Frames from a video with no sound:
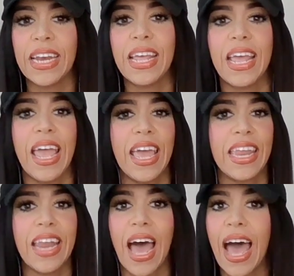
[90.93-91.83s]

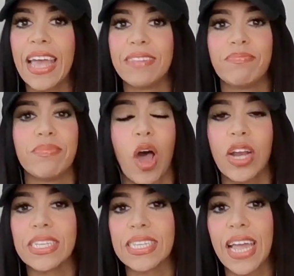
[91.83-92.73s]
And I
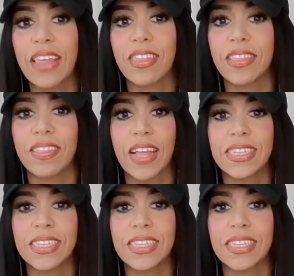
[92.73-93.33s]
think that that's